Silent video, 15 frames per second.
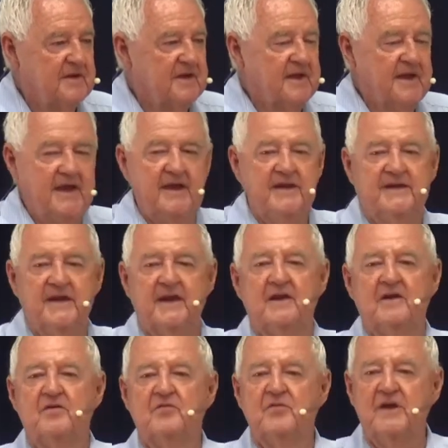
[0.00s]
he
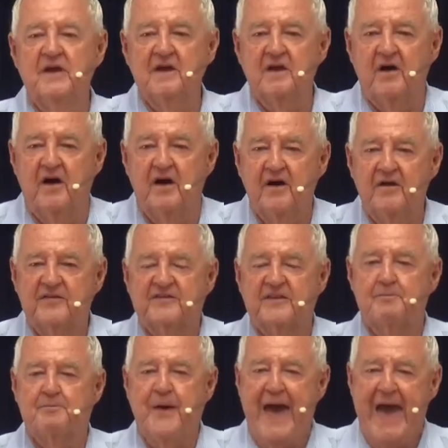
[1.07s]
didn't realize
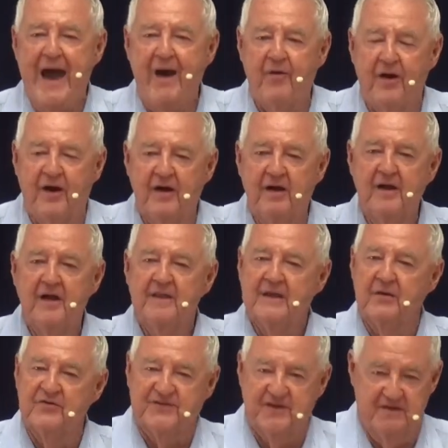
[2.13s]
the power that
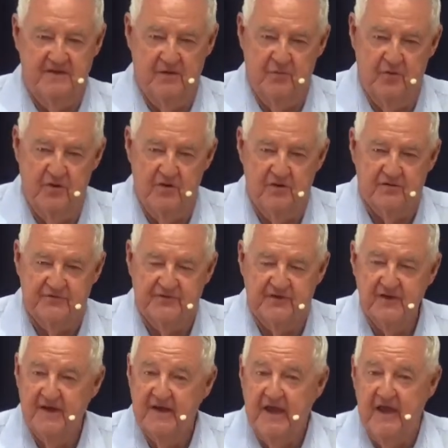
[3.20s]
was in the words.
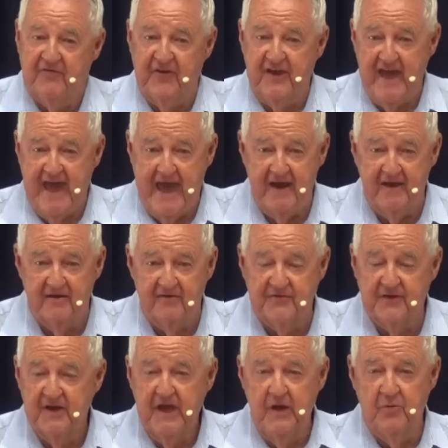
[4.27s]
If he had of,
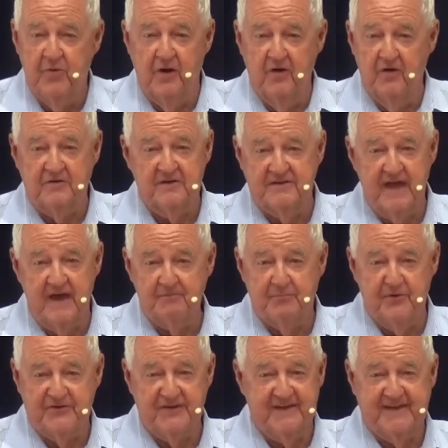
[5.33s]
he would have looked at that
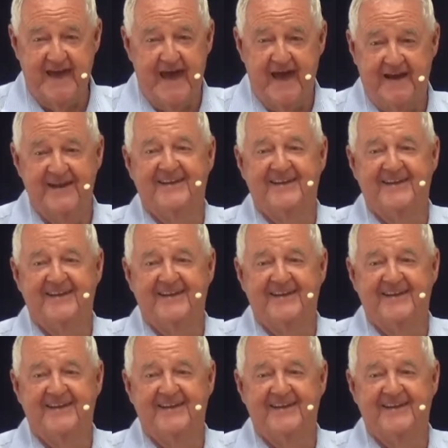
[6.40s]
pussy cat,